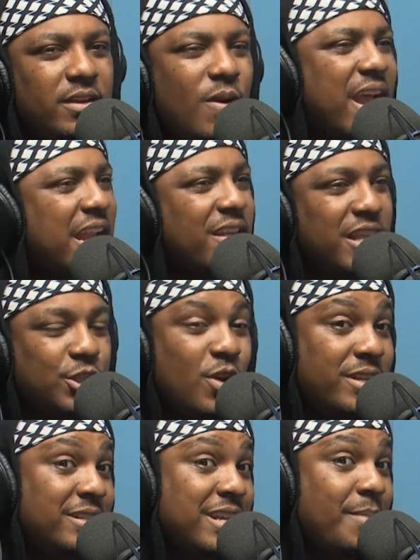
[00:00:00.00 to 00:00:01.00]
Right now, the
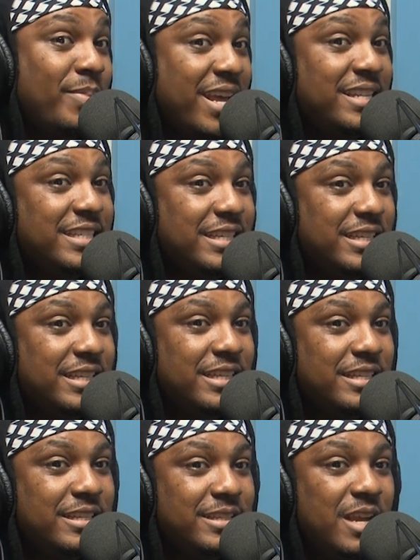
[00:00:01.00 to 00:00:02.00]
choices are plenty.
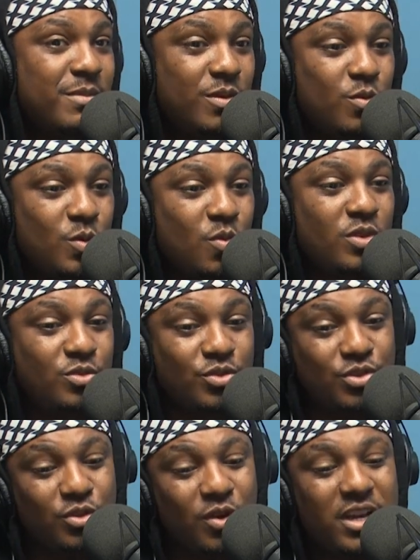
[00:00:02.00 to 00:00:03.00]
Sammy would want to
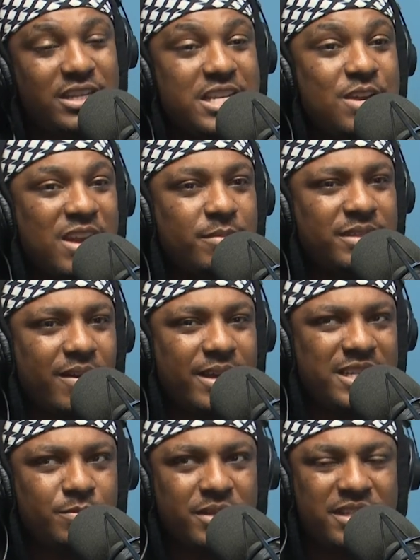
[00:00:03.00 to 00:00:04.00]
look at D-Cryme's
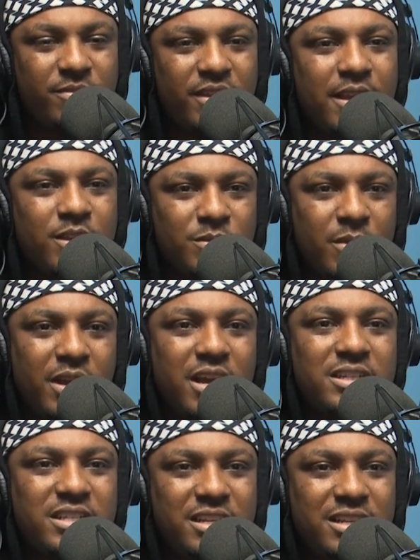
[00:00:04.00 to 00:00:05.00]
direction, but something else might be
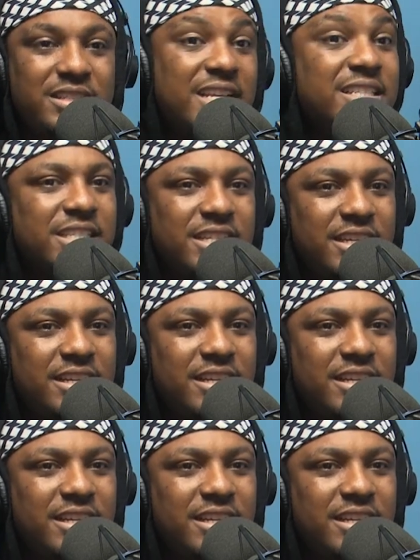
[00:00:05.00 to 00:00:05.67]
catching his attention.